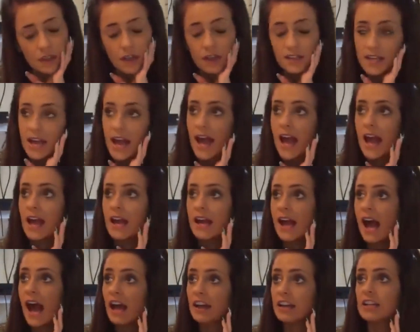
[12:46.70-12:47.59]
Yeah,
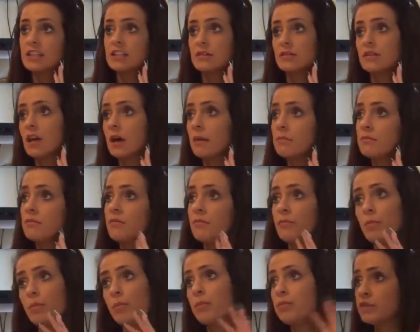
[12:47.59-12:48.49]
and there's some
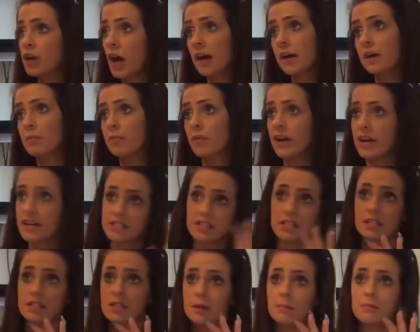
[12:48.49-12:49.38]
ton of bricks and
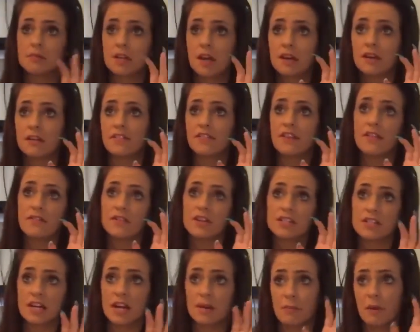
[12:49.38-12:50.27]
some ton of feathers, and
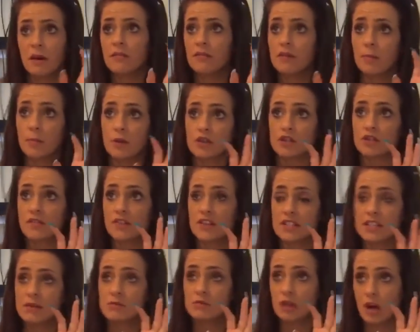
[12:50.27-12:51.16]
they both get pushed off at the
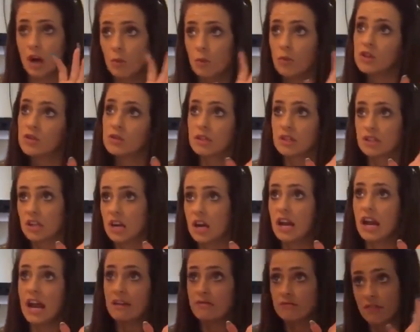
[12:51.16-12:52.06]
same time. Which one's going to
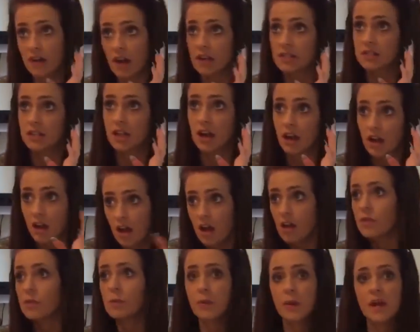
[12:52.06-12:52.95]
land faster?
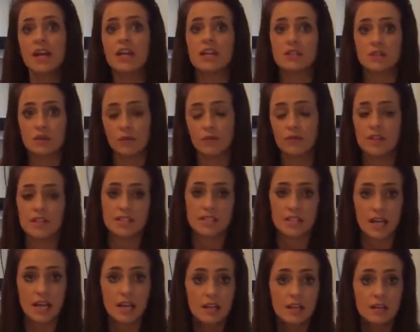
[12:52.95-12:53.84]
The bricks,
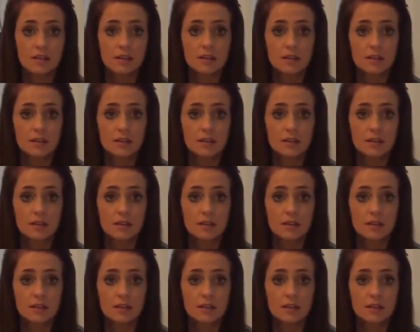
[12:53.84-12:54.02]
obviously.